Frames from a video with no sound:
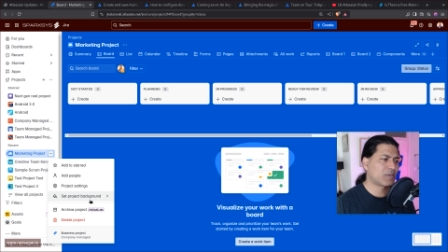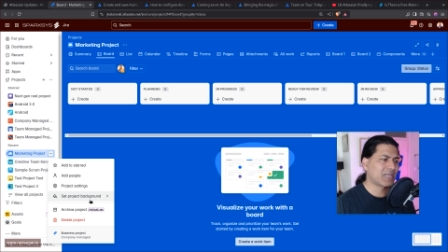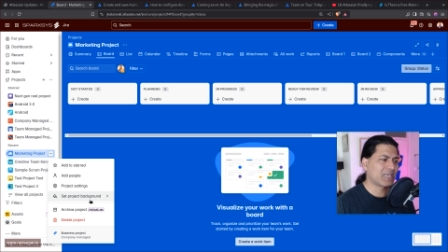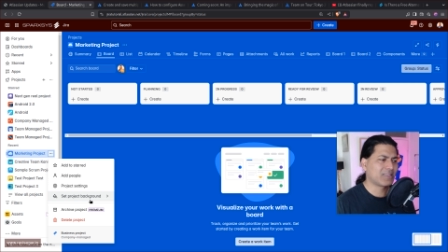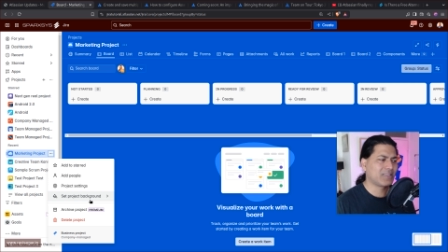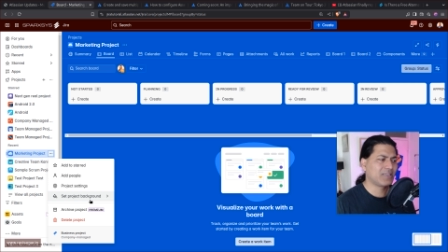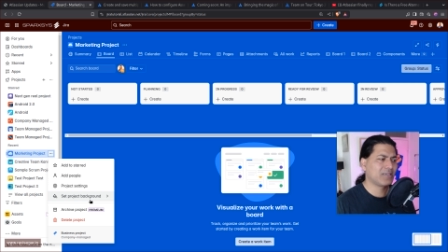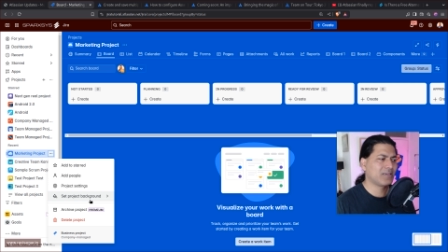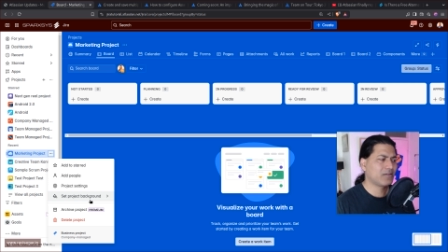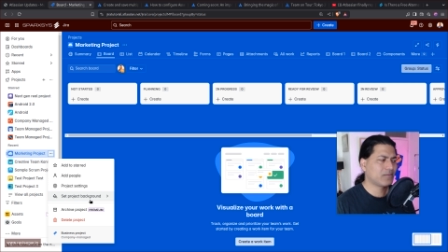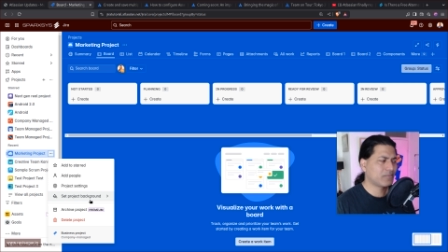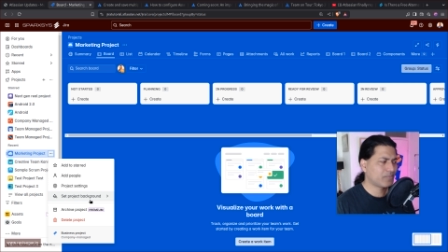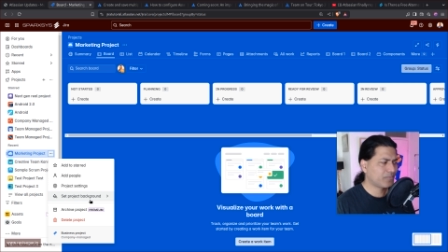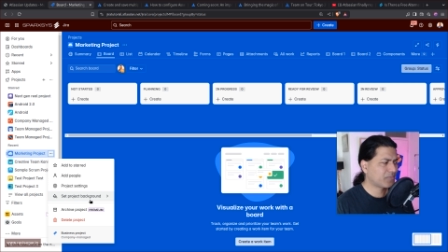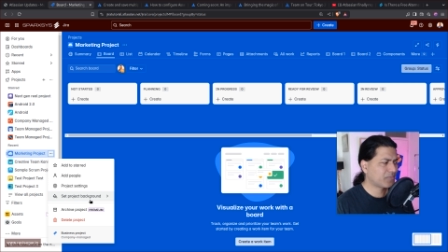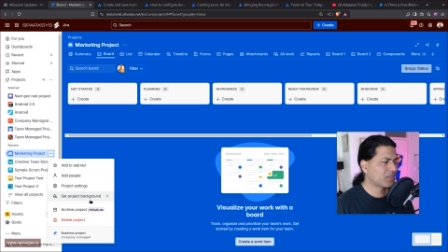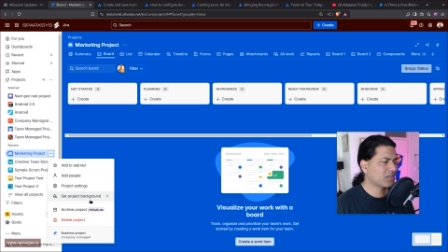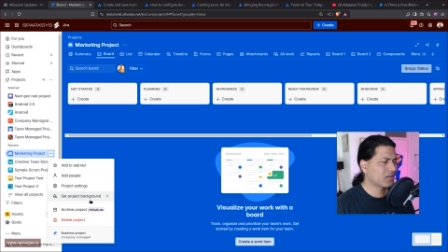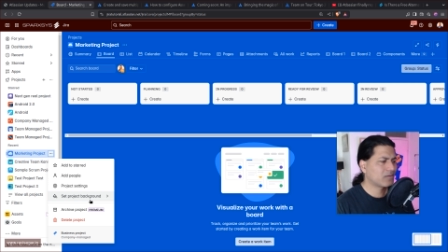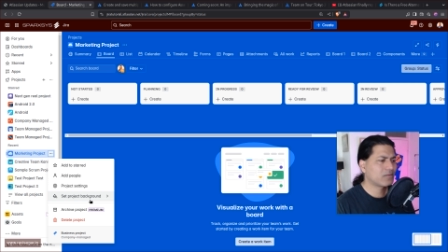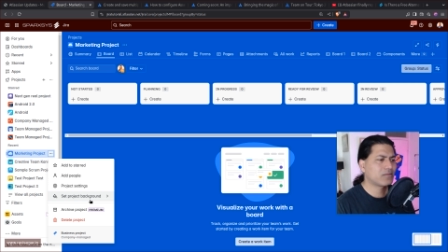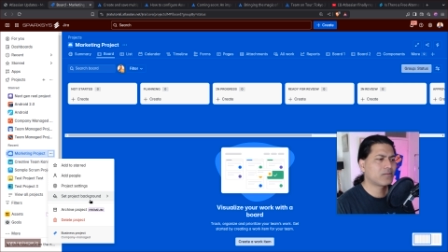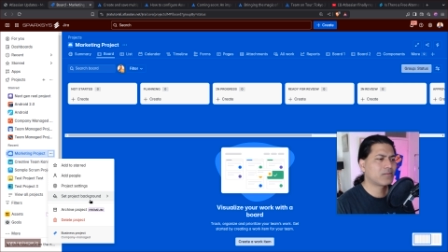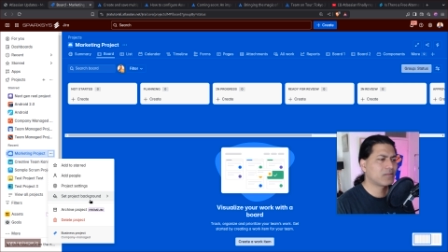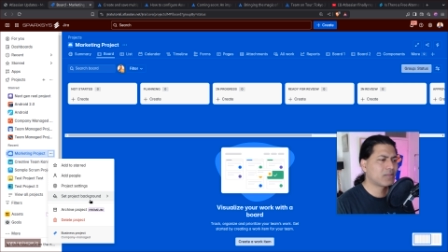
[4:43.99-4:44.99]
But I think
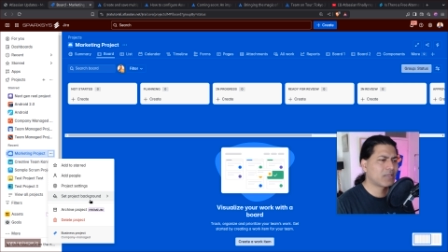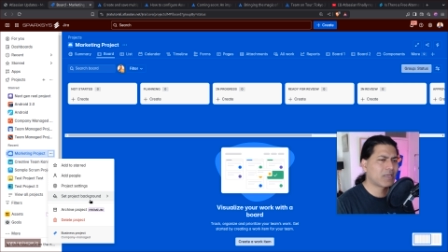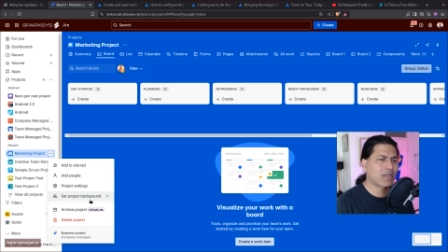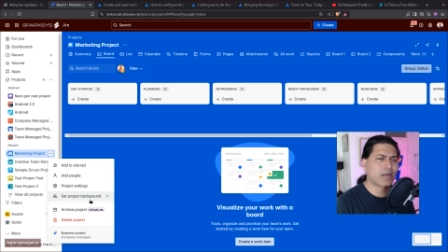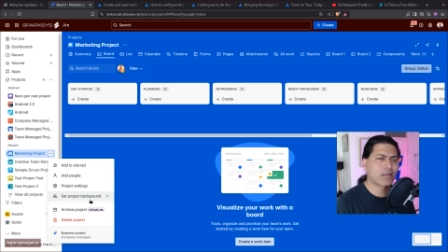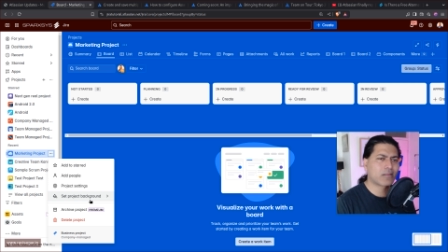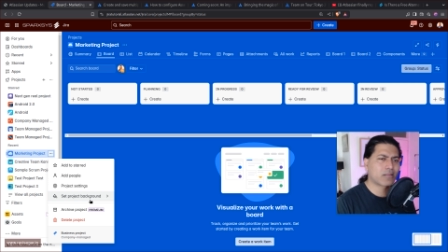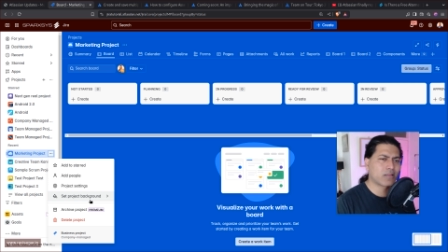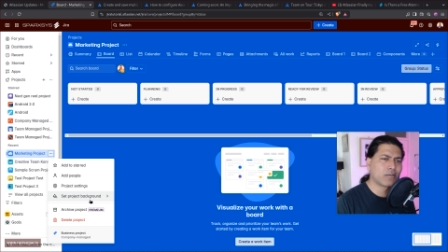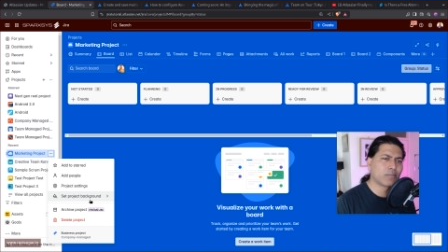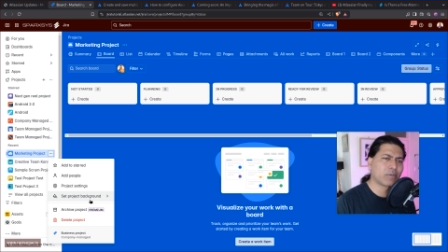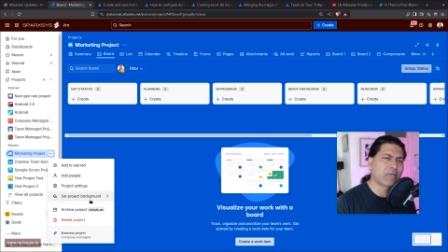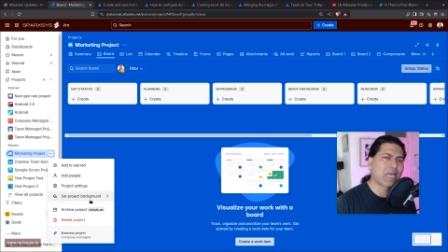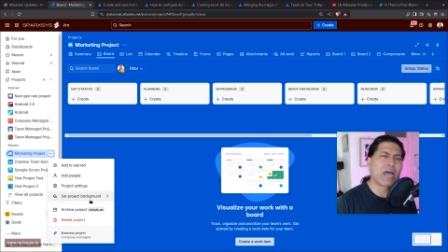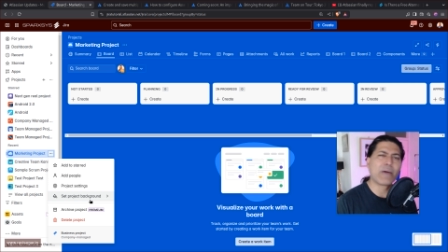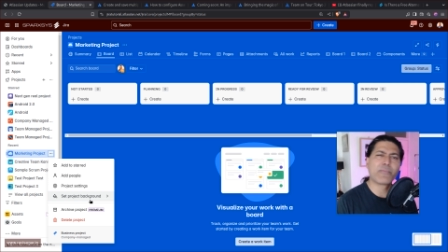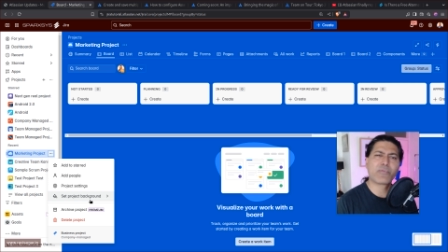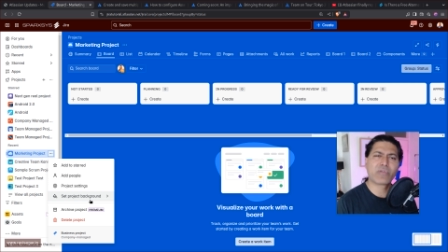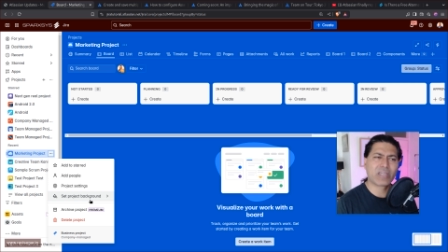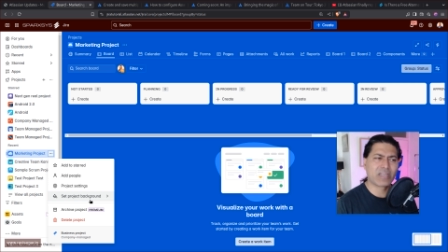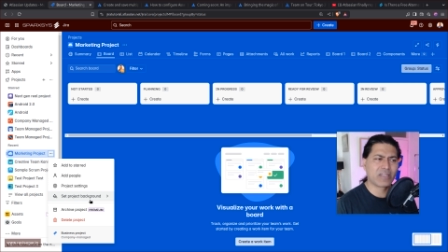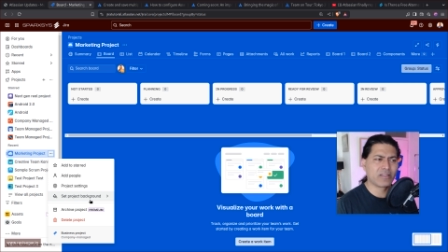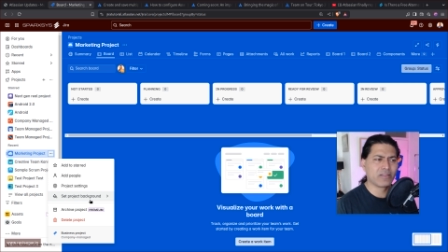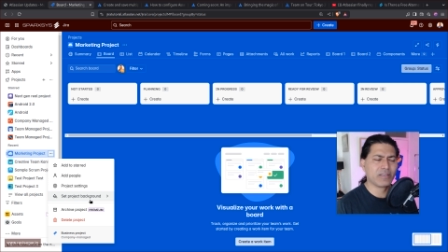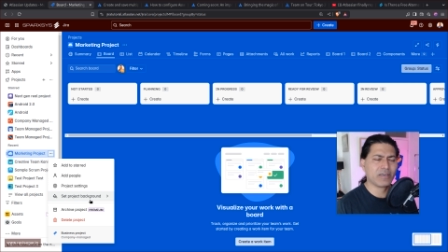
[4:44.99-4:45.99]
there are some
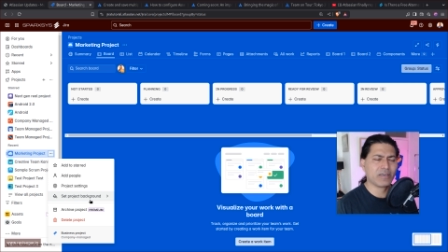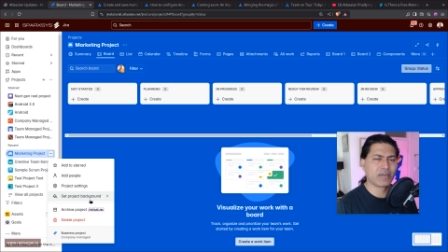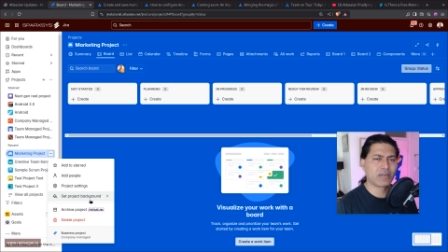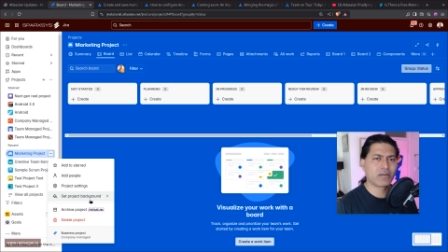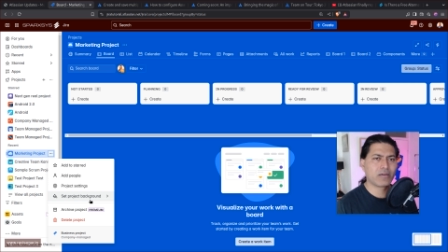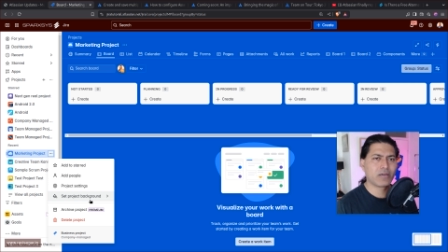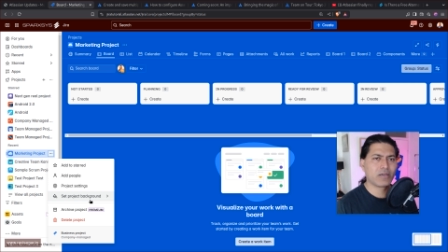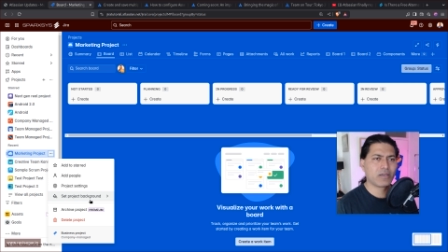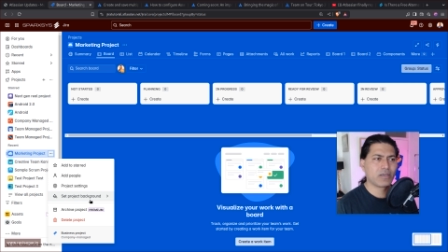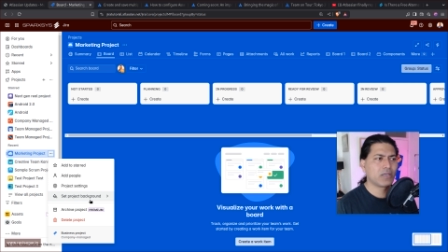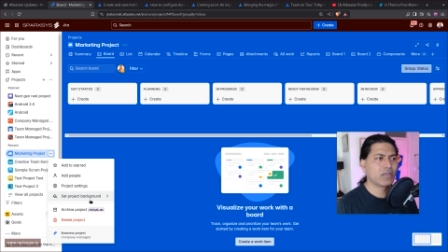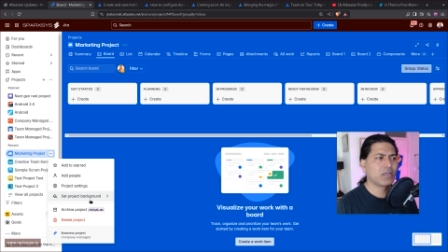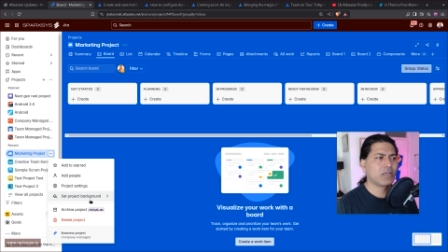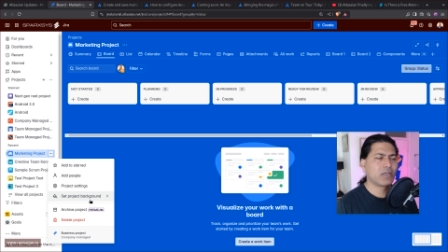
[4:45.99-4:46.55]
gaps here and there,